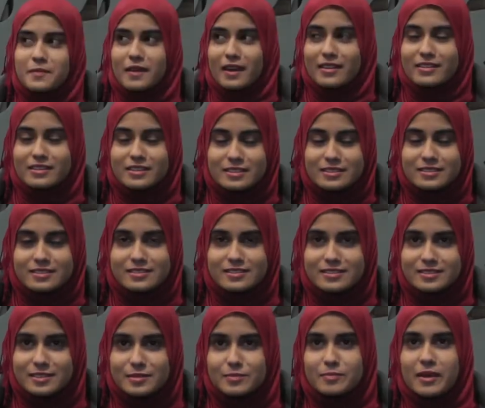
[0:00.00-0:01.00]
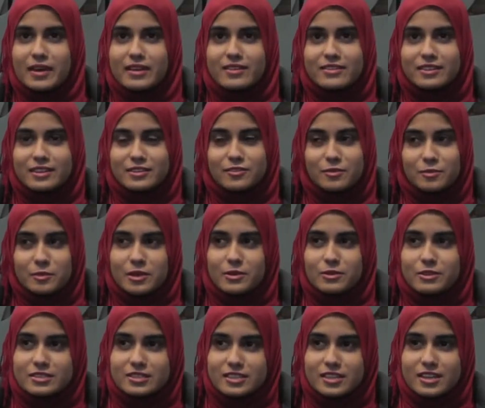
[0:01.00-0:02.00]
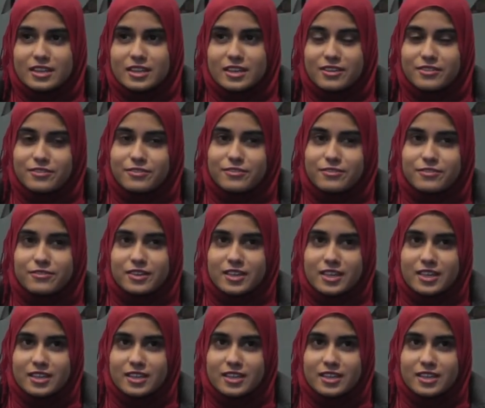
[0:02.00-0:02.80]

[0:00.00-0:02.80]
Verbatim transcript: I think the main thing for me was if